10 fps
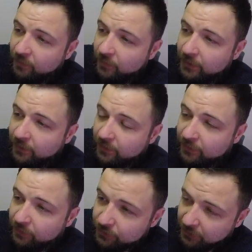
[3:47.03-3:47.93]
Well,
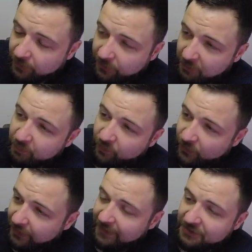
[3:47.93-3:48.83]
usually when
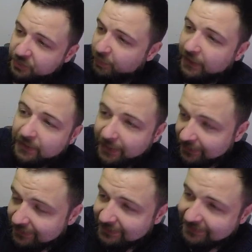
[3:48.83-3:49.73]
it gets pinged like
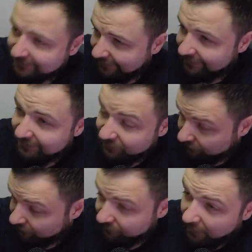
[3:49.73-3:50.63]
this and it
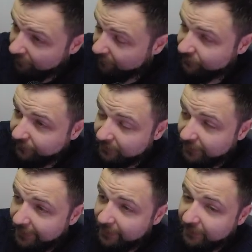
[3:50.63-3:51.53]
just hovers around
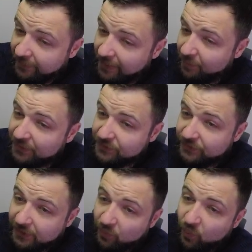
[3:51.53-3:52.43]
that area, that means
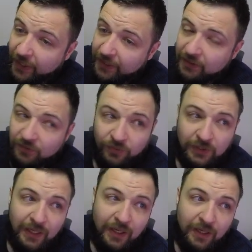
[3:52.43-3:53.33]
they're waiting for
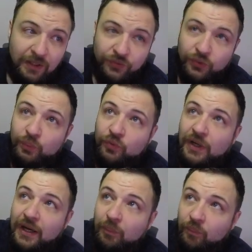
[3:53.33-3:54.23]
that halt to move
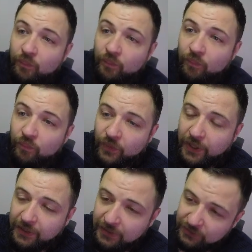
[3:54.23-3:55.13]
up,
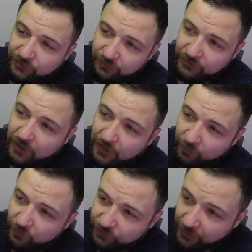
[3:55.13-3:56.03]
right? And as soon as halt
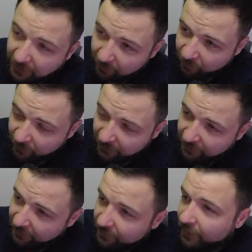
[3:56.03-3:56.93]
moves up,
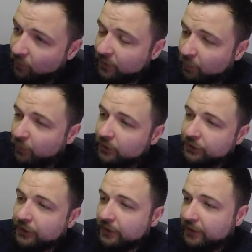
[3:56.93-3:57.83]
they want to push
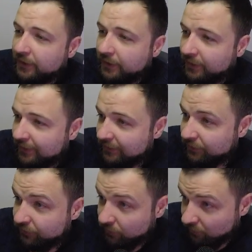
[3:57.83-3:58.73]
it.
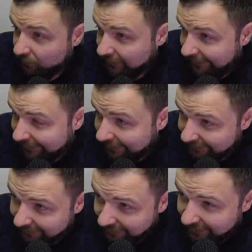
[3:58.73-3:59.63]
So I kind
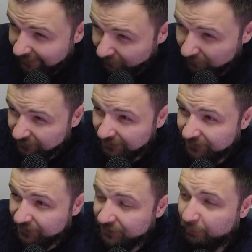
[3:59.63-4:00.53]
of got in
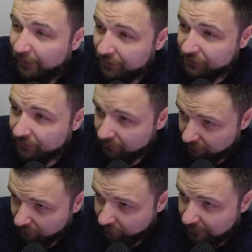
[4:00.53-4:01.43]
anticipation
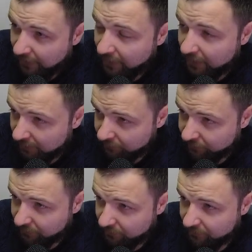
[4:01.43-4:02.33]
of that
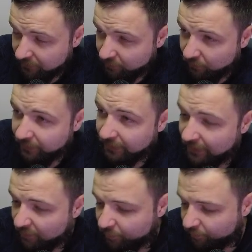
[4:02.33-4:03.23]
halt moving
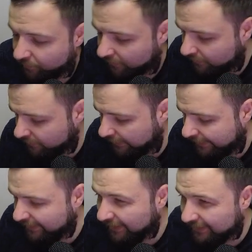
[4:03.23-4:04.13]
up. I
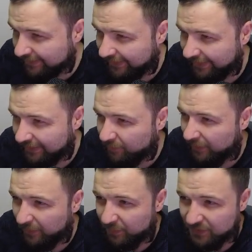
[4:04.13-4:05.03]
think it had
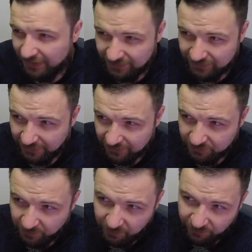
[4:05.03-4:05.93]
about maybe 10 seconds,
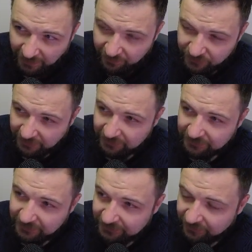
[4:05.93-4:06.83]
maybe 5
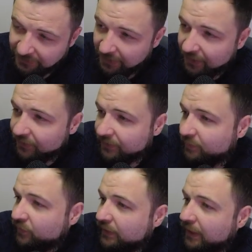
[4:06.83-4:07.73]
seconds until that halt
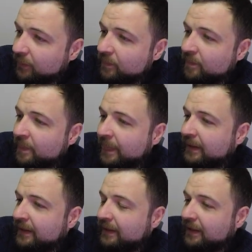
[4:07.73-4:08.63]
moved up.
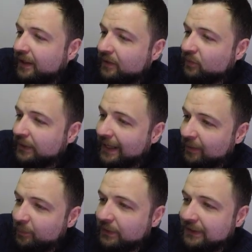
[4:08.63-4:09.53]
And what
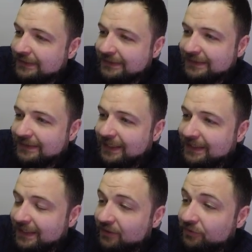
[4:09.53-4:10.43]
happened is
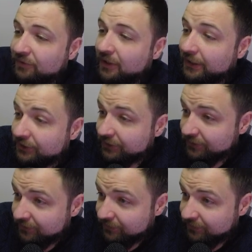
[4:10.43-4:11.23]
that thing flushed.